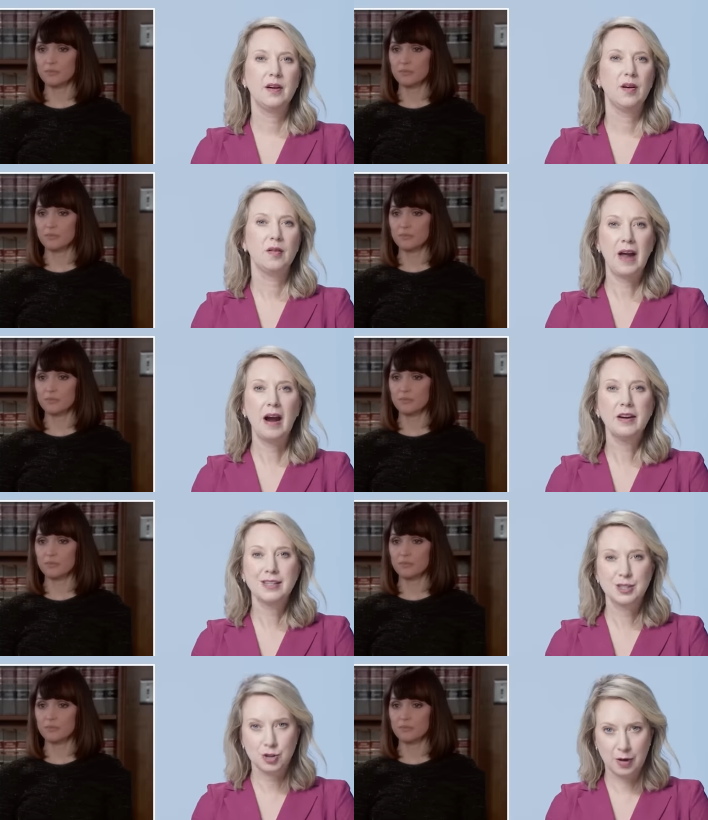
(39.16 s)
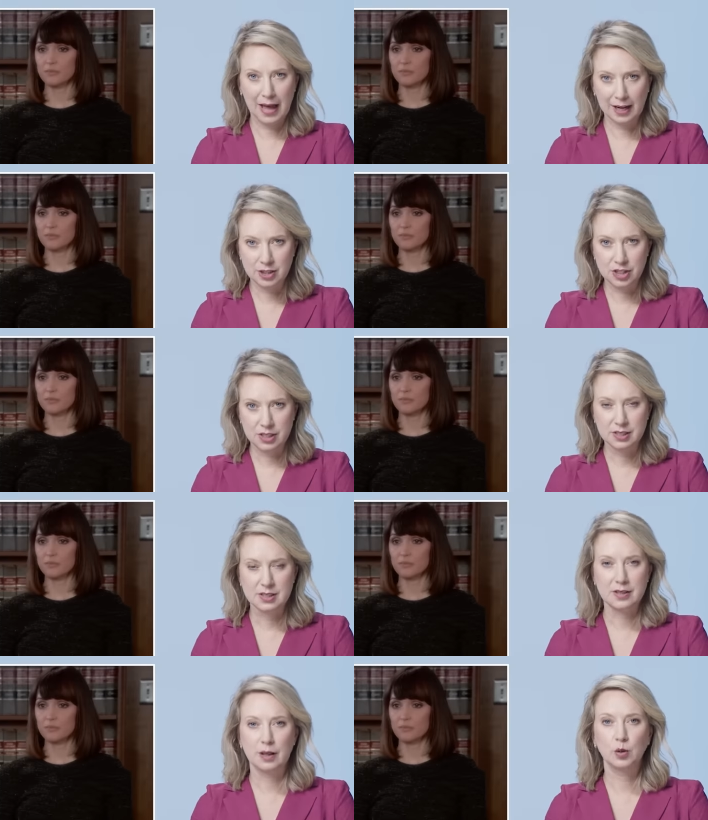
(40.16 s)
Speaker 1: There are various strategies
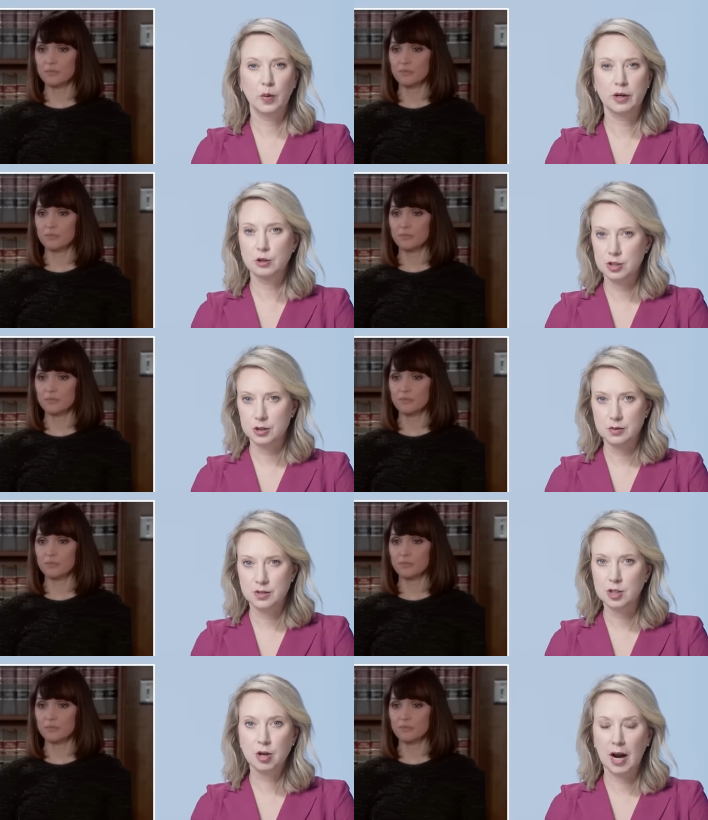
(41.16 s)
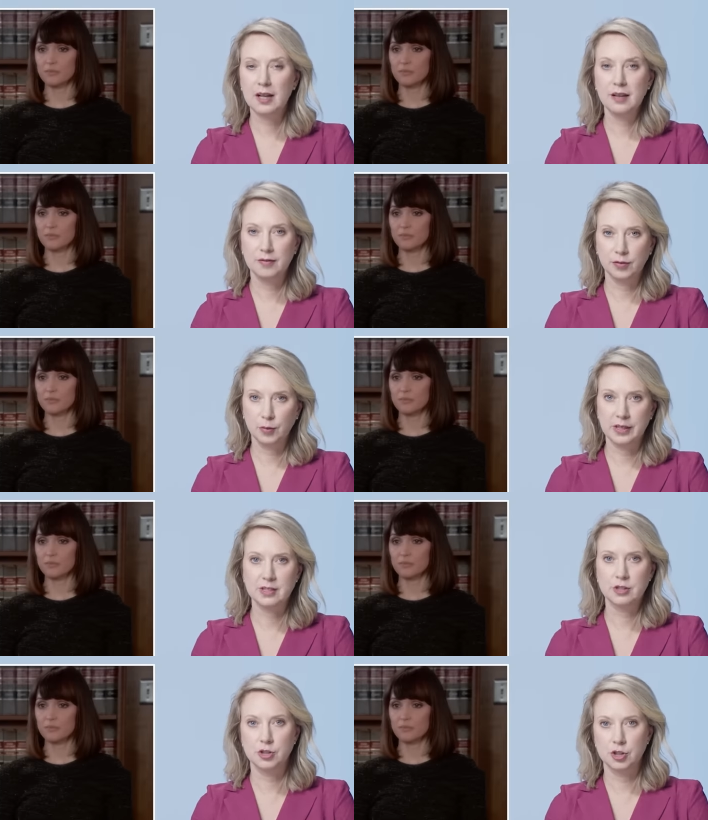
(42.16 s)
that lawyers use to try to influence
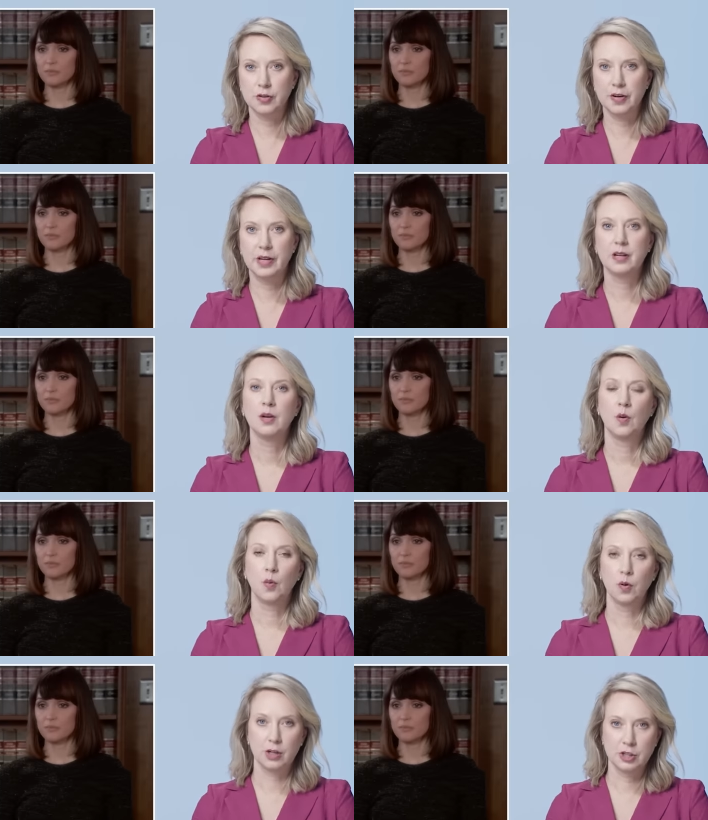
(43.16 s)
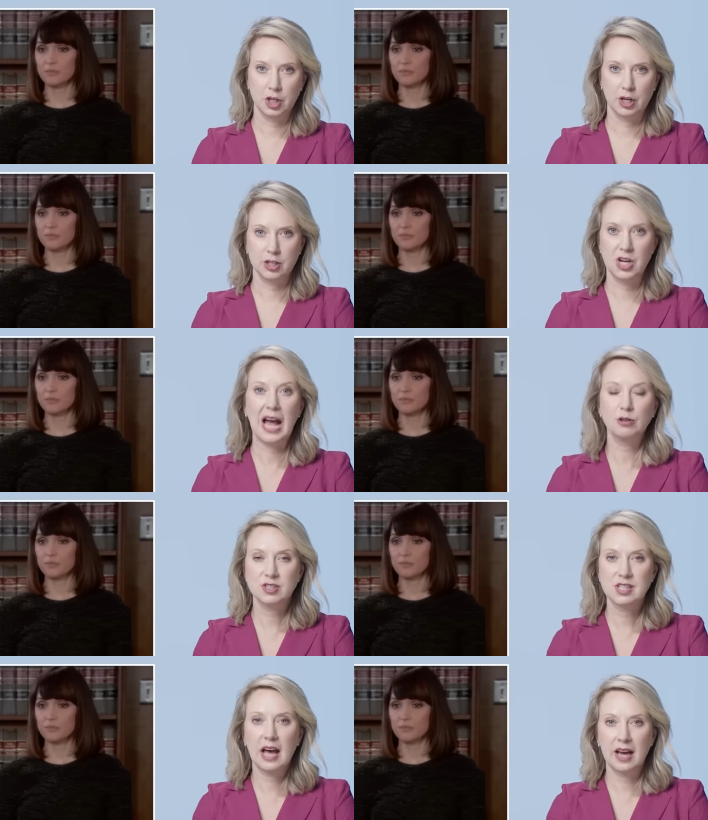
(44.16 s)
a jury or a judge
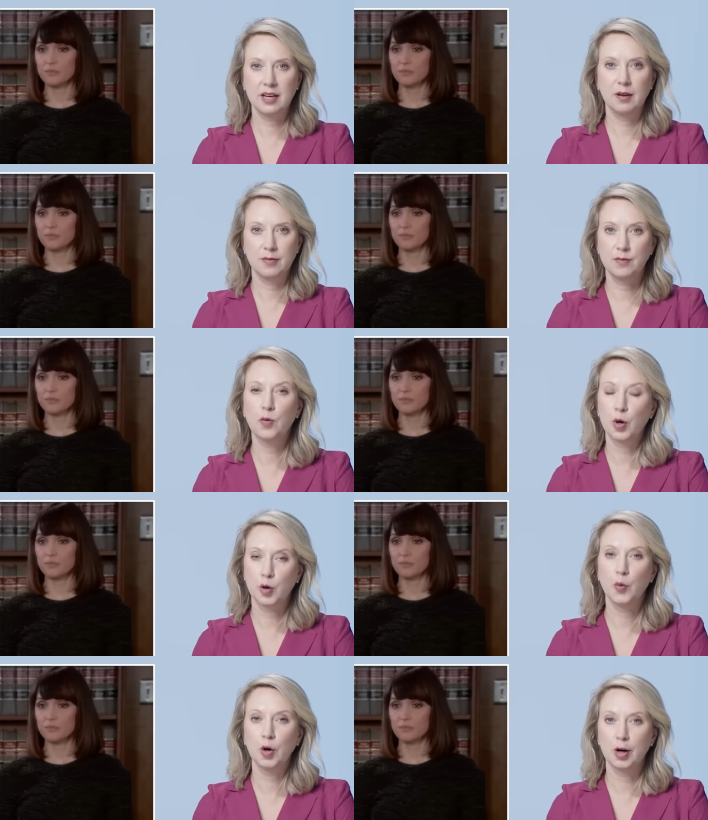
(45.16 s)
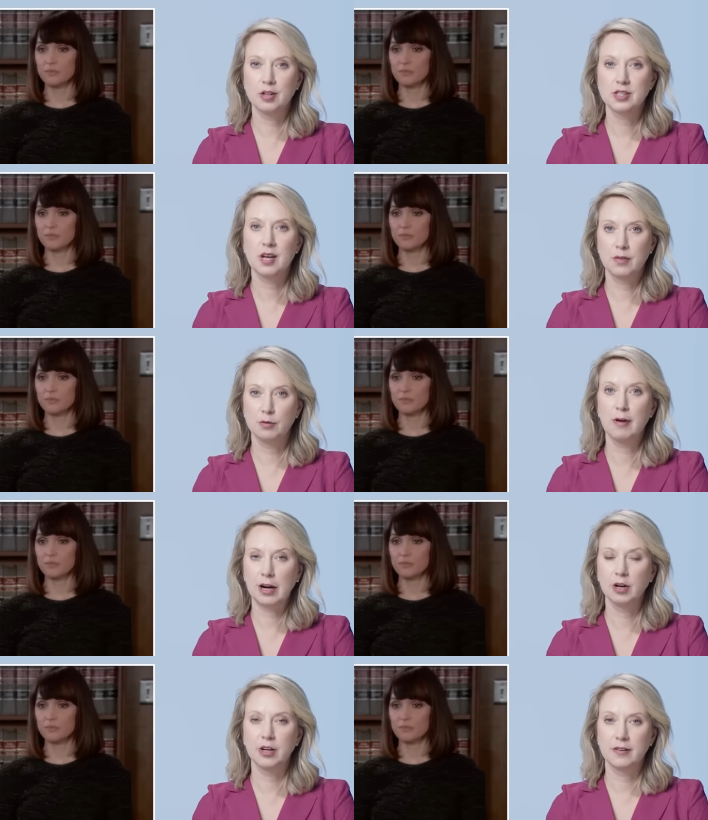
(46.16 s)
outside of the four corners of the
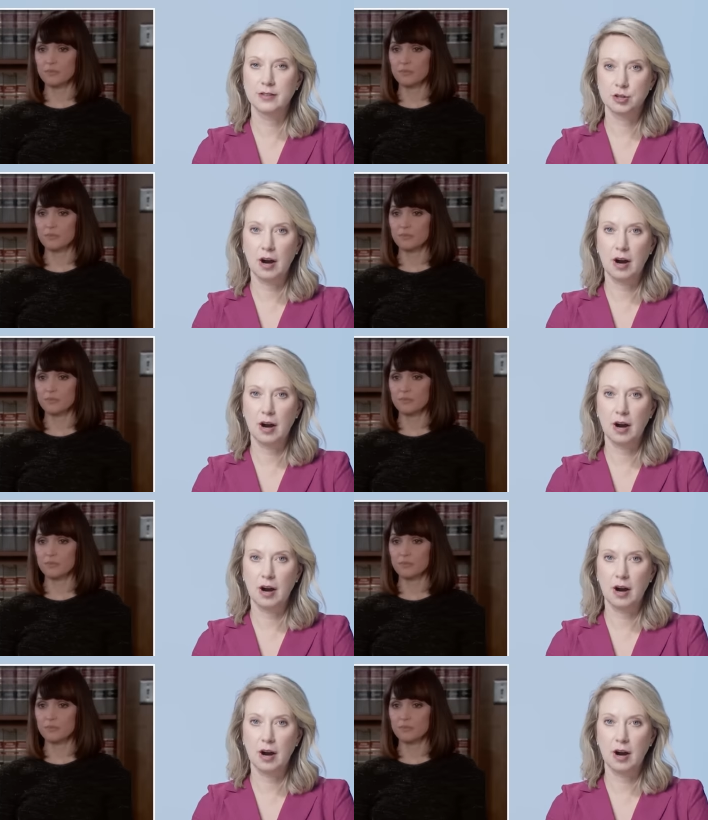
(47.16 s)
record of a